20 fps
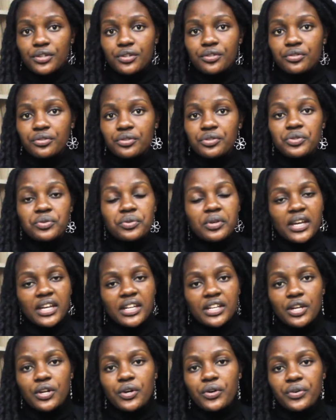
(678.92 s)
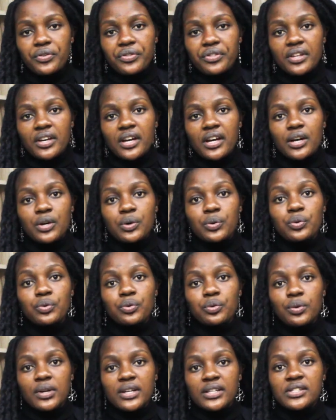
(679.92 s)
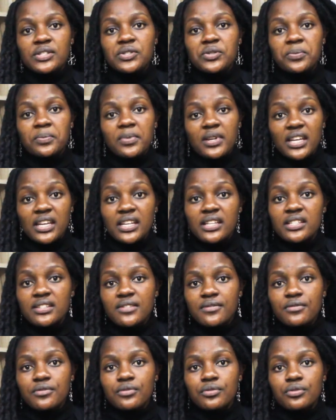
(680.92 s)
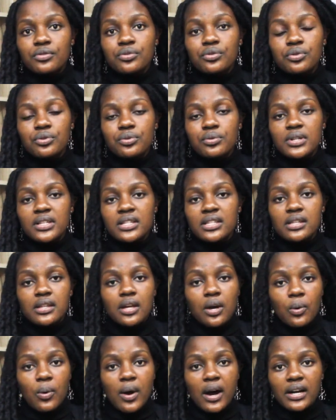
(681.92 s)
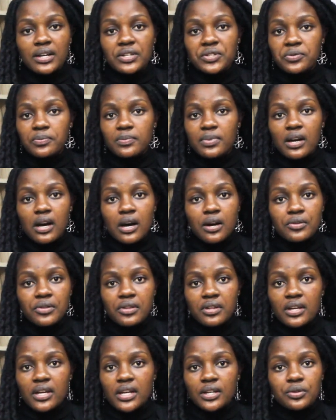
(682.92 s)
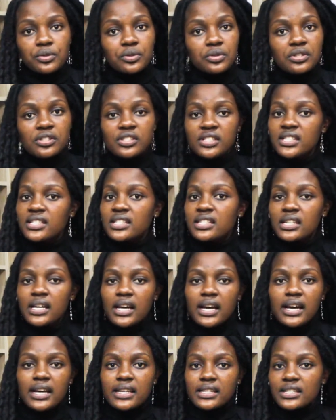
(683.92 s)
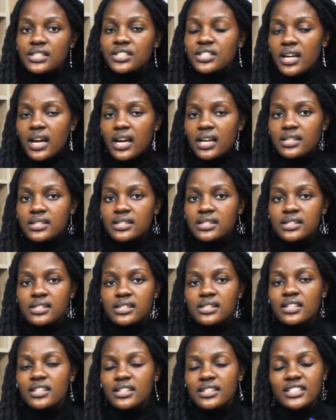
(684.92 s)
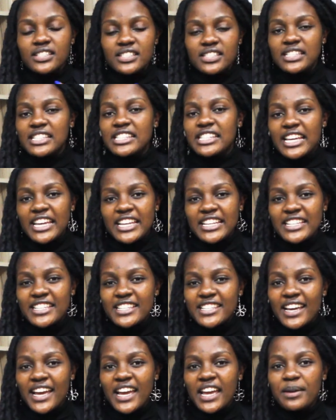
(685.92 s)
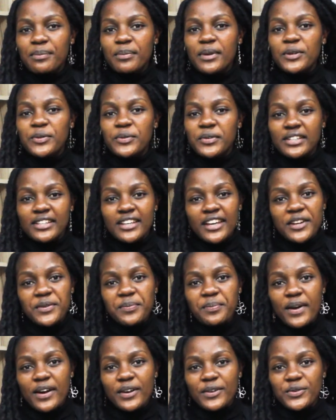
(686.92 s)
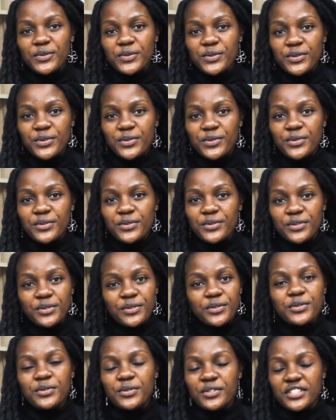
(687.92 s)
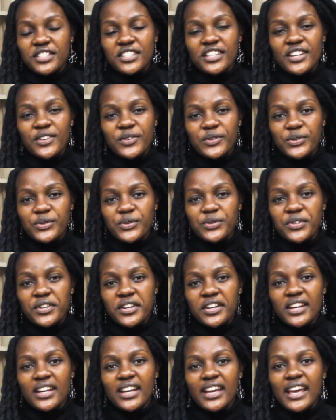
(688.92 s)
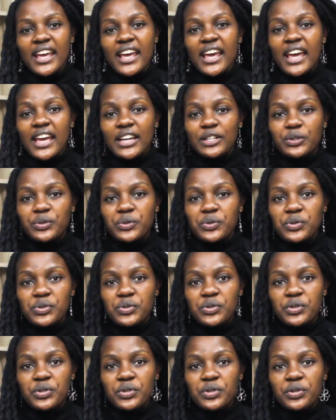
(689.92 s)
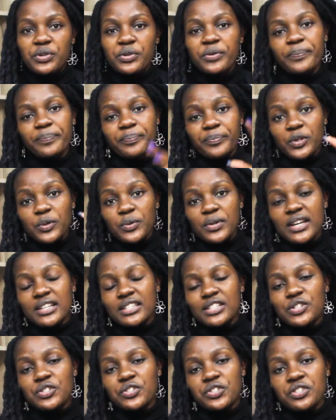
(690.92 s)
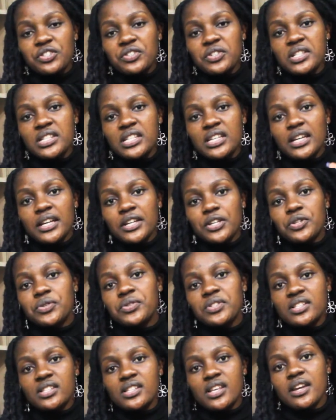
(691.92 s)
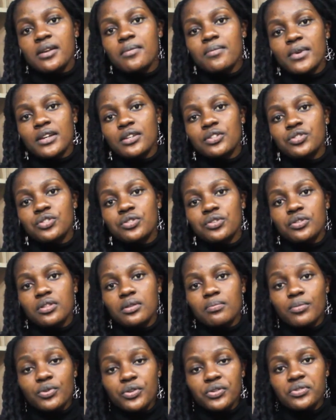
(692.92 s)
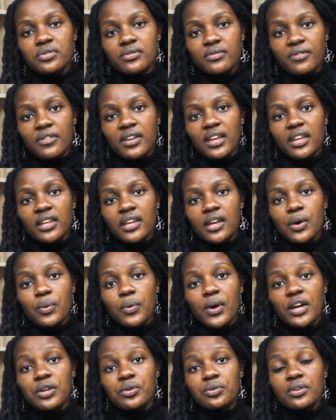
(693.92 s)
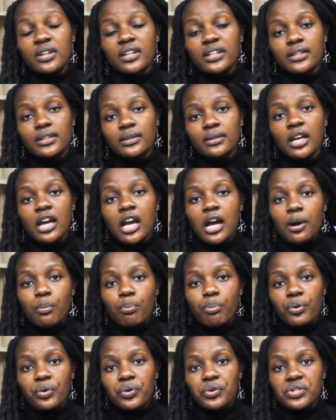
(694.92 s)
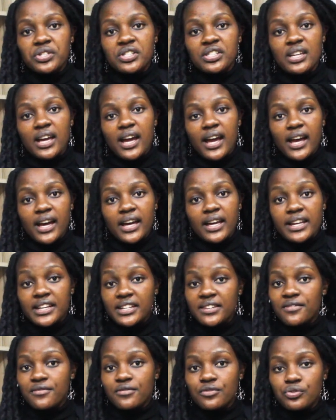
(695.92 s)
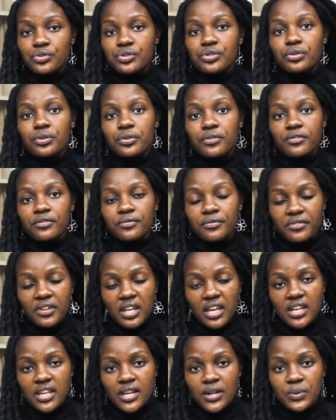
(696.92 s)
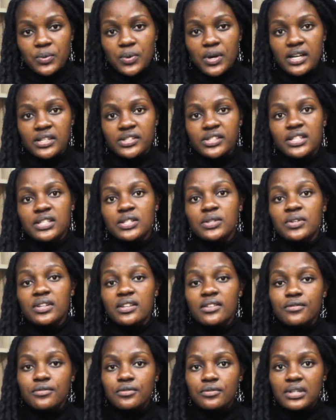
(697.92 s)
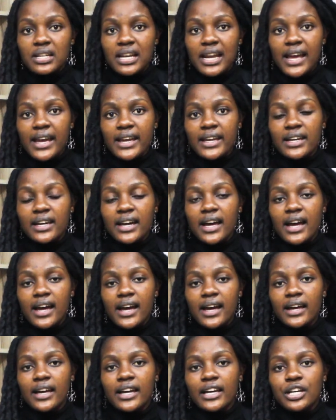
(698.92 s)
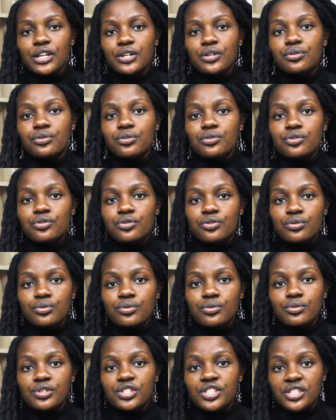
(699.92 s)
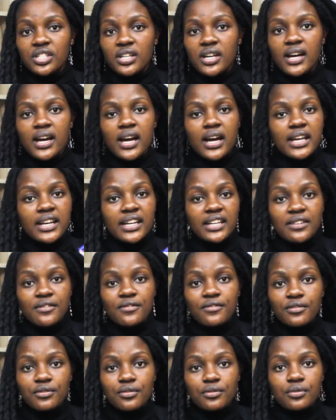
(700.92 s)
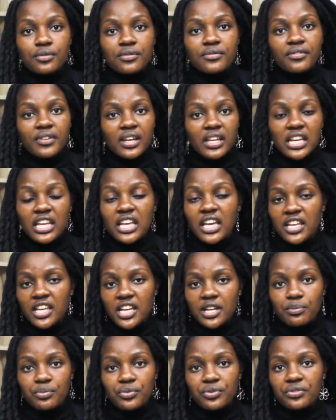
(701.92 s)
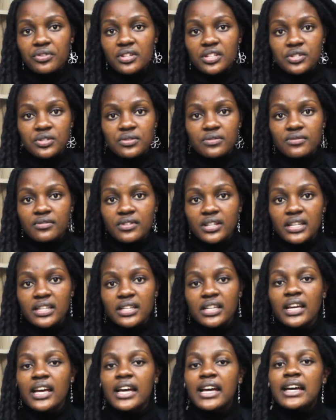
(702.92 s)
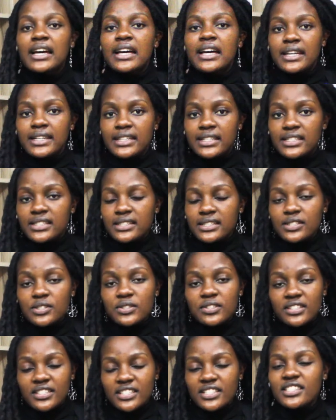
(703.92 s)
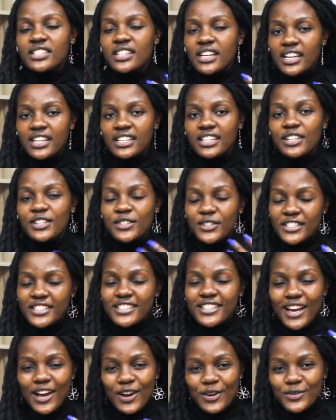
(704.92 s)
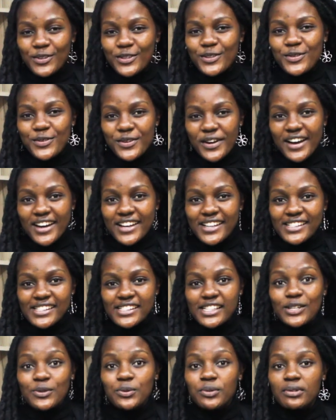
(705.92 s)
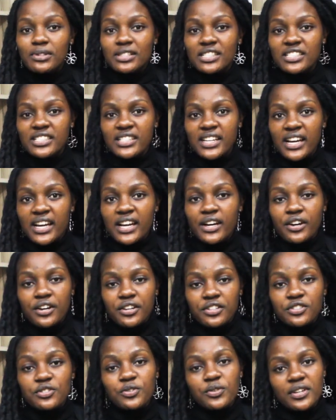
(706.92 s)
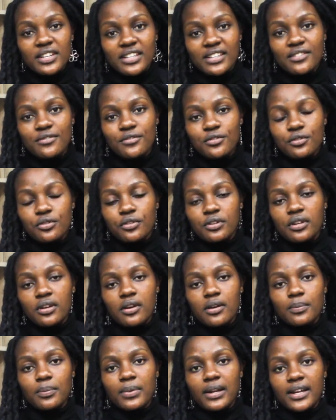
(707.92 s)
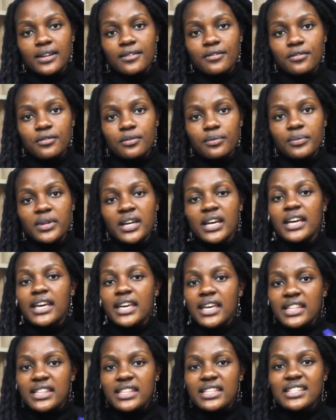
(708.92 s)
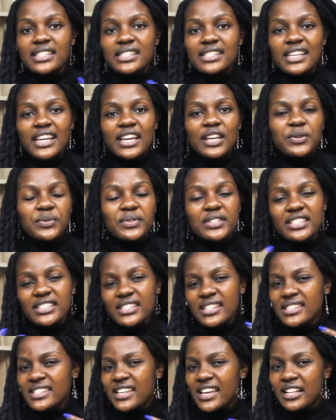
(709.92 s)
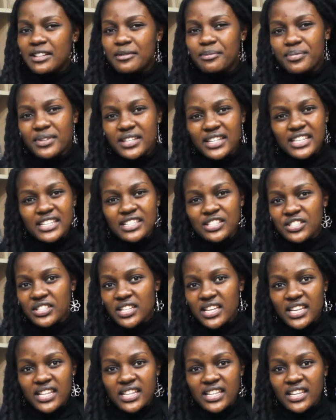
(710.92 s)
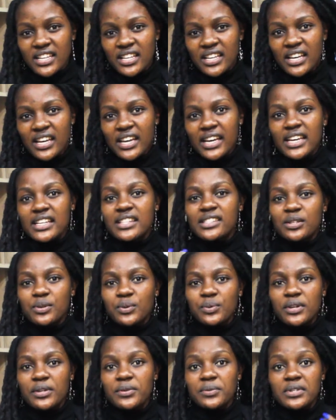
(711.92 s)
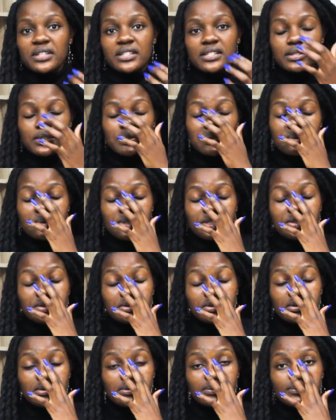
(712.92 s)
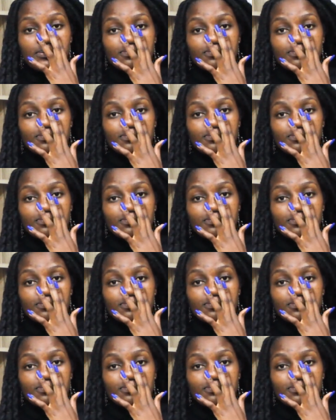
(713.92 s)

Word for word: you know to any author who wants to be interviewed who wants their work to be out there you know just reach us reach us anytime and we'll get back to you you know to share your story and also we are introducing a new segment on books of kenya where you can post uh, reviews of kenyan works so if you'd like uh, you know to share a review of any kenyan book that you've read reach reach out, reach out to us and we'll share uh, your review on our platform. If this like we're just helping each other, it's a win-win situation.